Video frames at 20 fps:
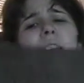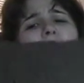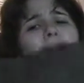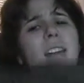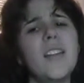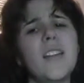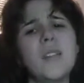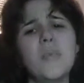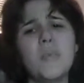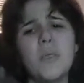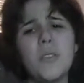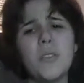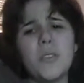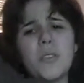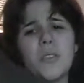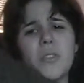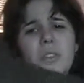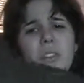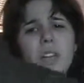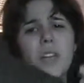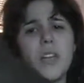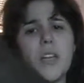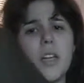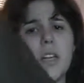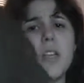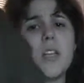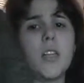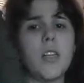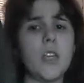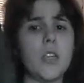And it's beautiful, and
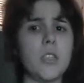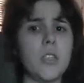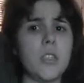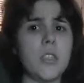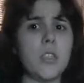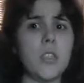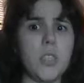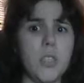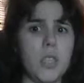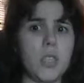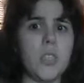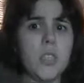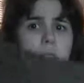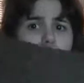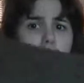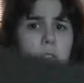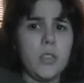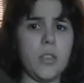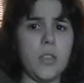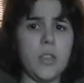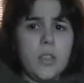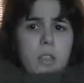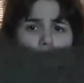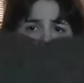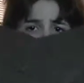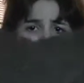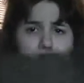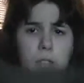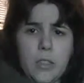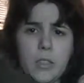I like to knit, and
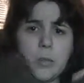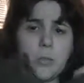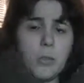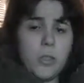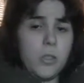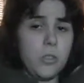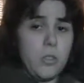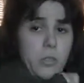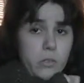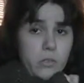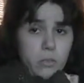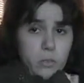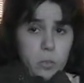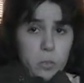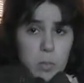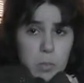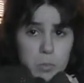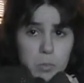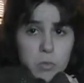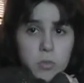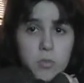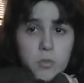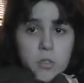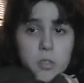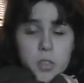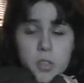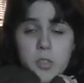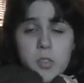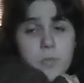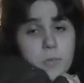I like to make stuff for people.
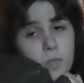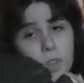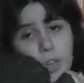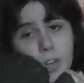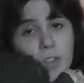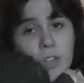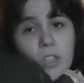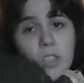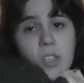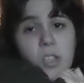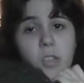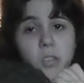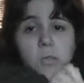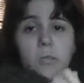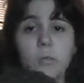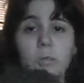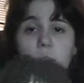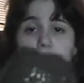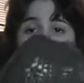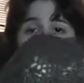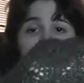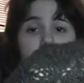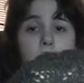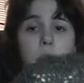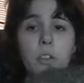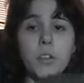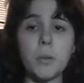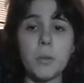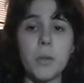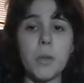And I like to knit mostly for
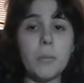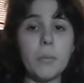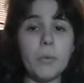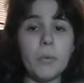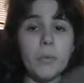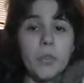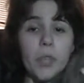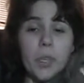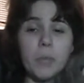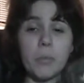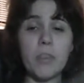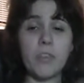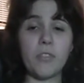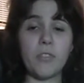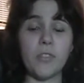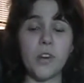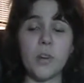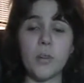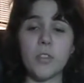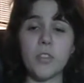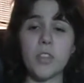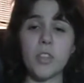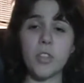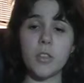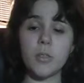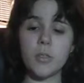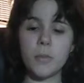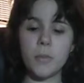other people, for like my family.